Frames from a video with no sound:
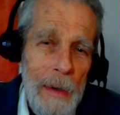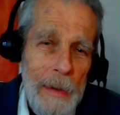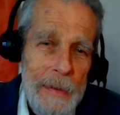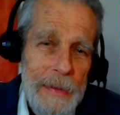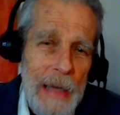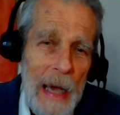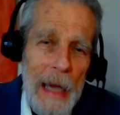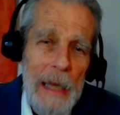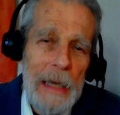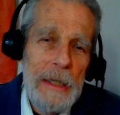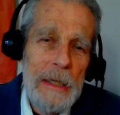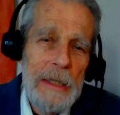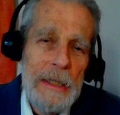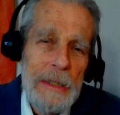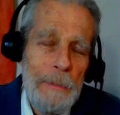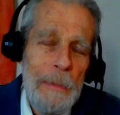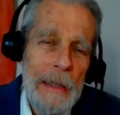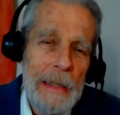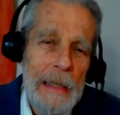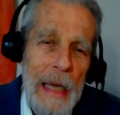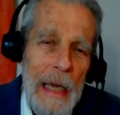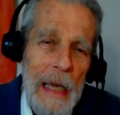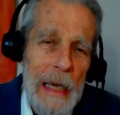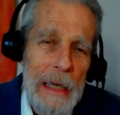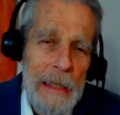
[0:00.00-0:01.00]
Titus
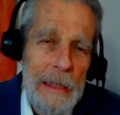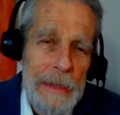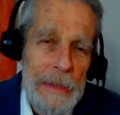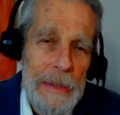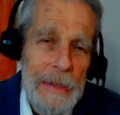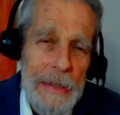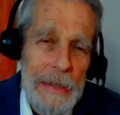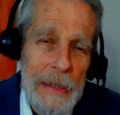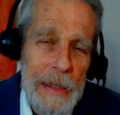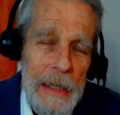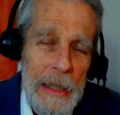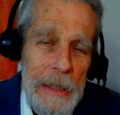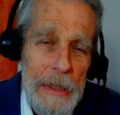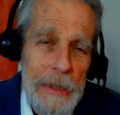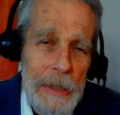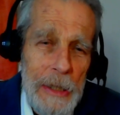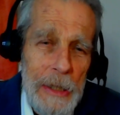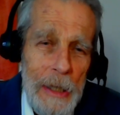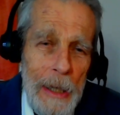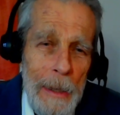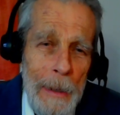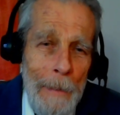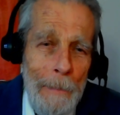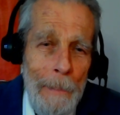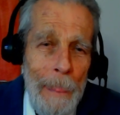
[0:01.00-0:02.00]
began his siege.
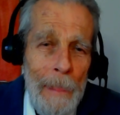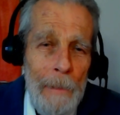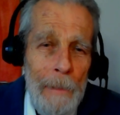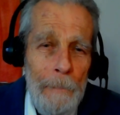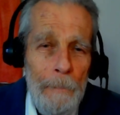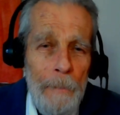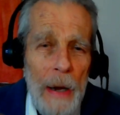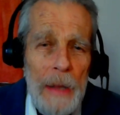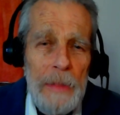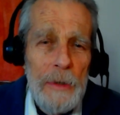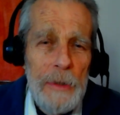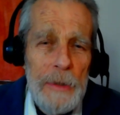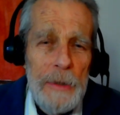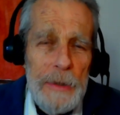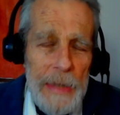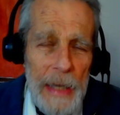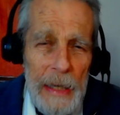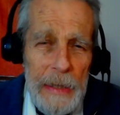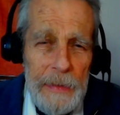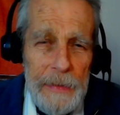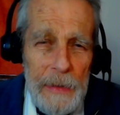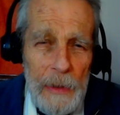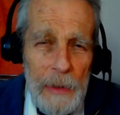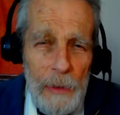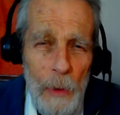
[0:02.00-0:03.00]
Mothers
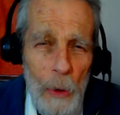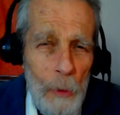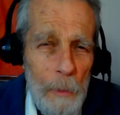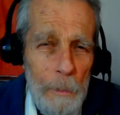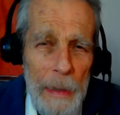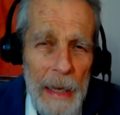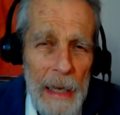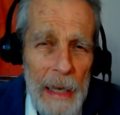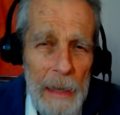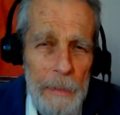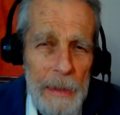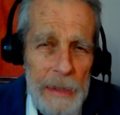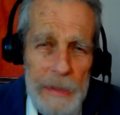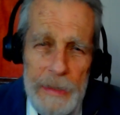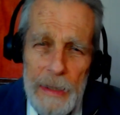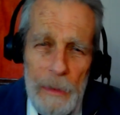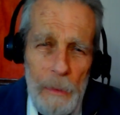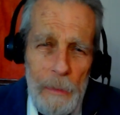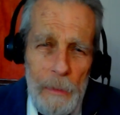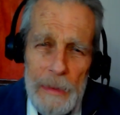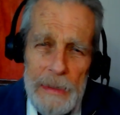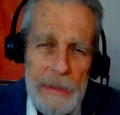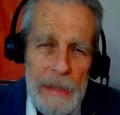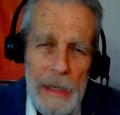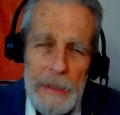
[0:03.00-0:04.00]
ate their own babies.
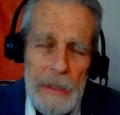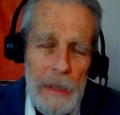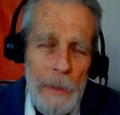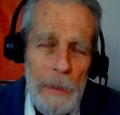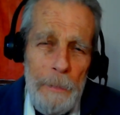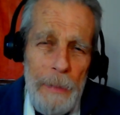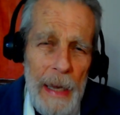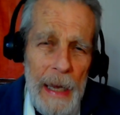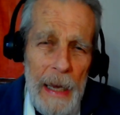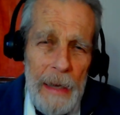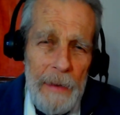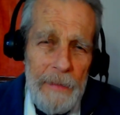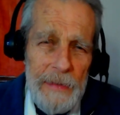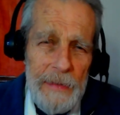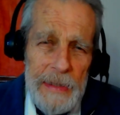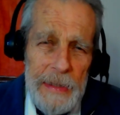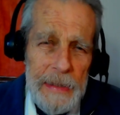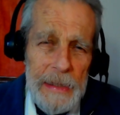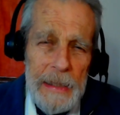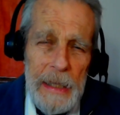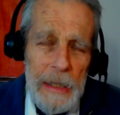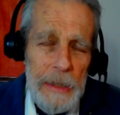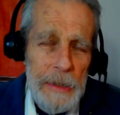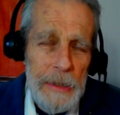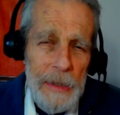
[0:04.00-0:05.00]
It was such a bad
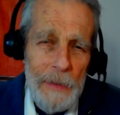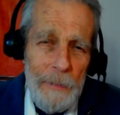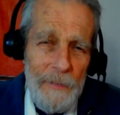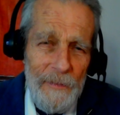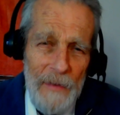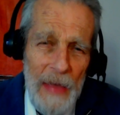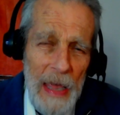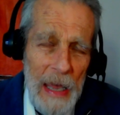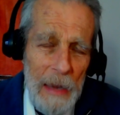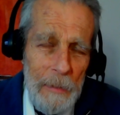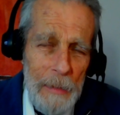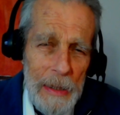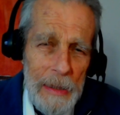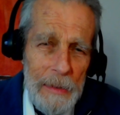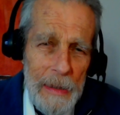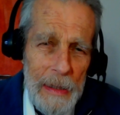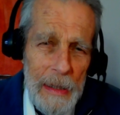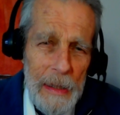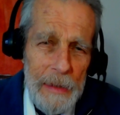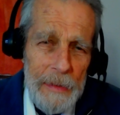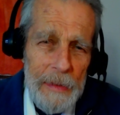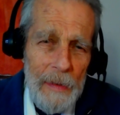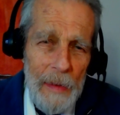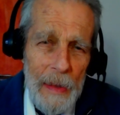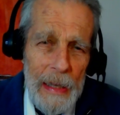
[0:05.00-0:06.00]
siege and famine
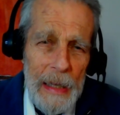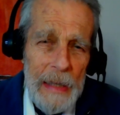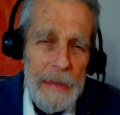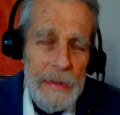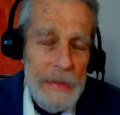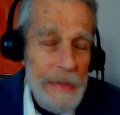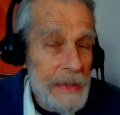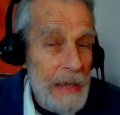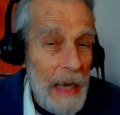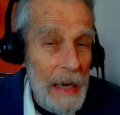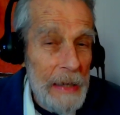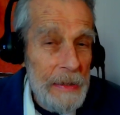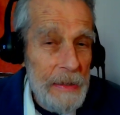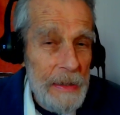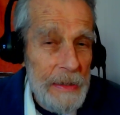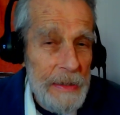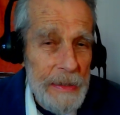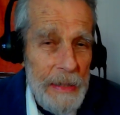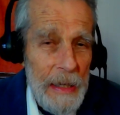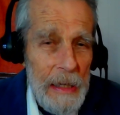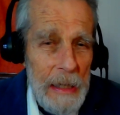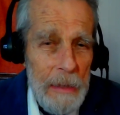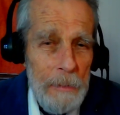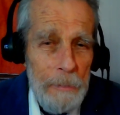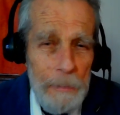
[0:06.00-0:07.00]
inside the
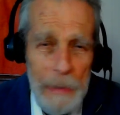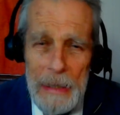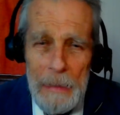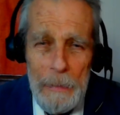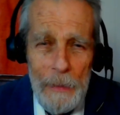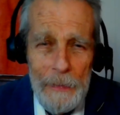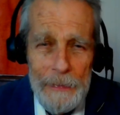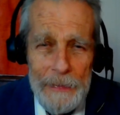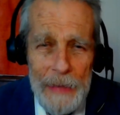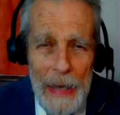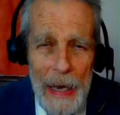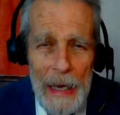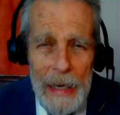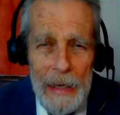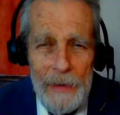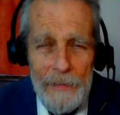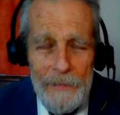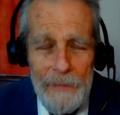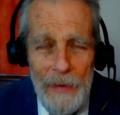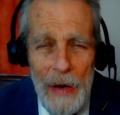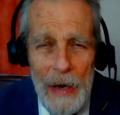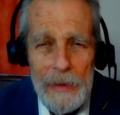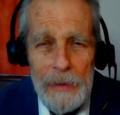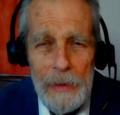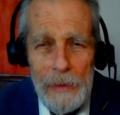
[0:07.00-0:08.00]
city. People died
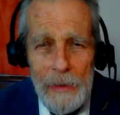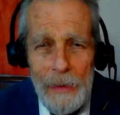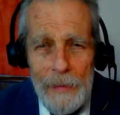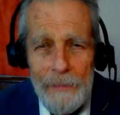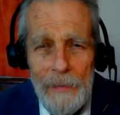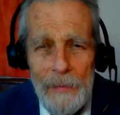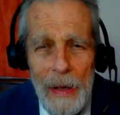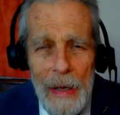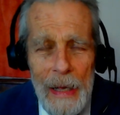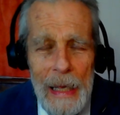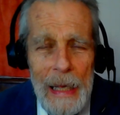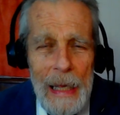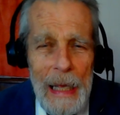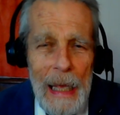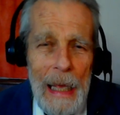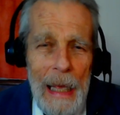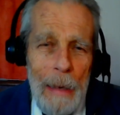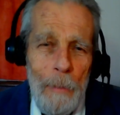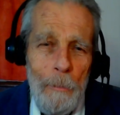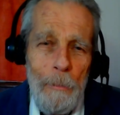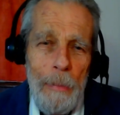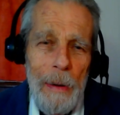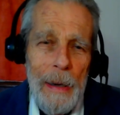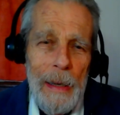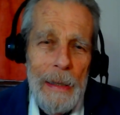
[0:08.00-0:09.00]
of hunger,
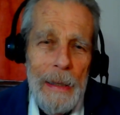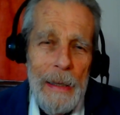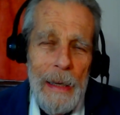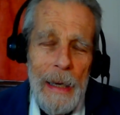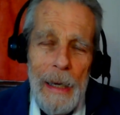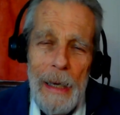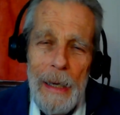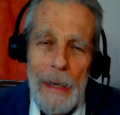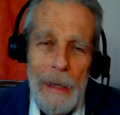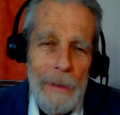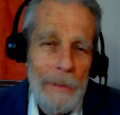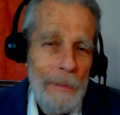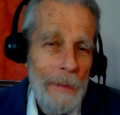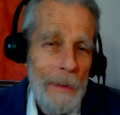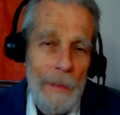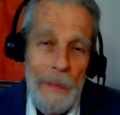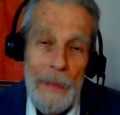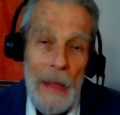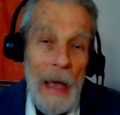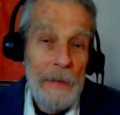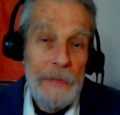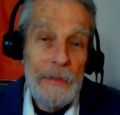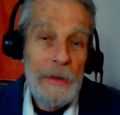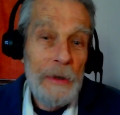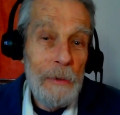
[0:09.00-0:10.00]
but
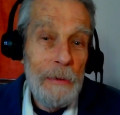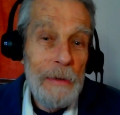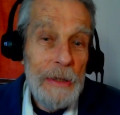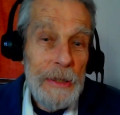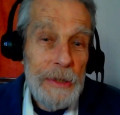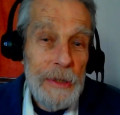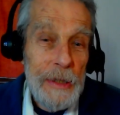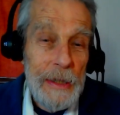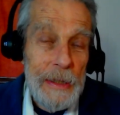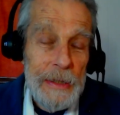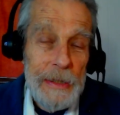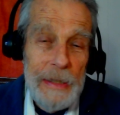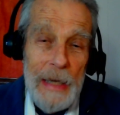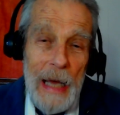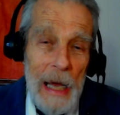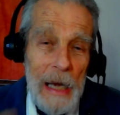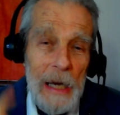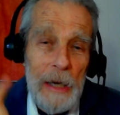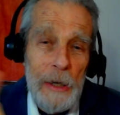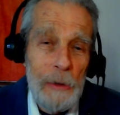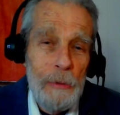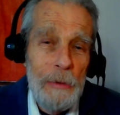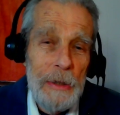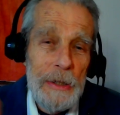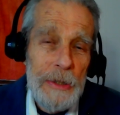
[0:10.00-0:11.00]
not the Christians. Not
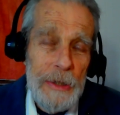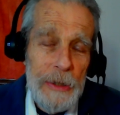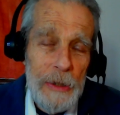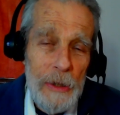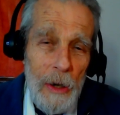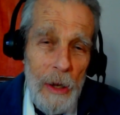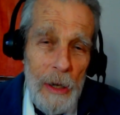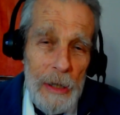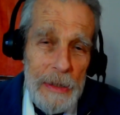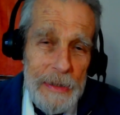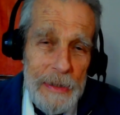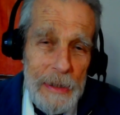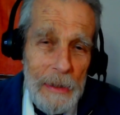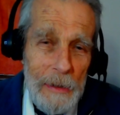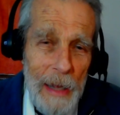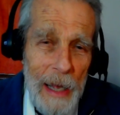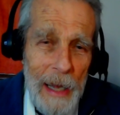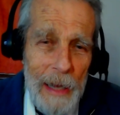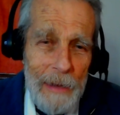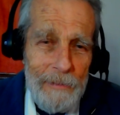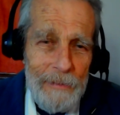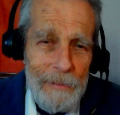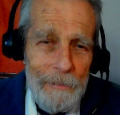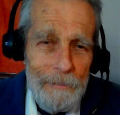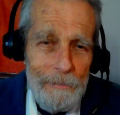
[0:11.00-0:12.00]
a Christian lost their life.